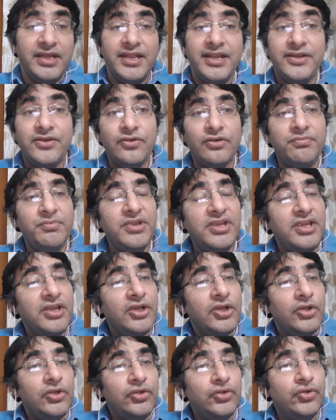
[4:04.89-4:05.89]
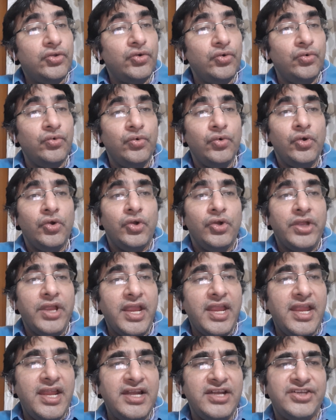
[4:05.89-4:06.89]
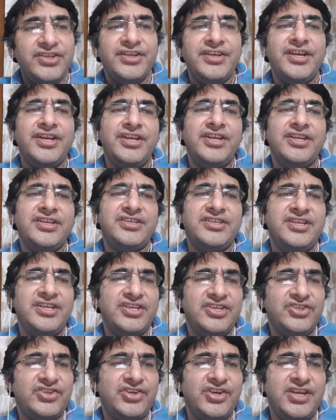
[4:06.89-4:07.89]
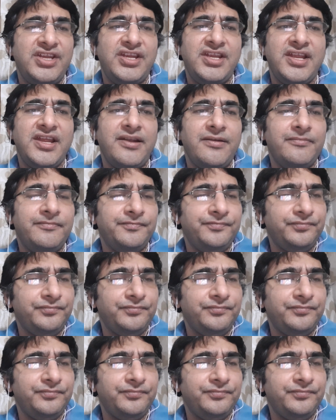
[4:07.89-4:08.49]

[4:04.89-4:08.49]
It took me through ancient India's history, and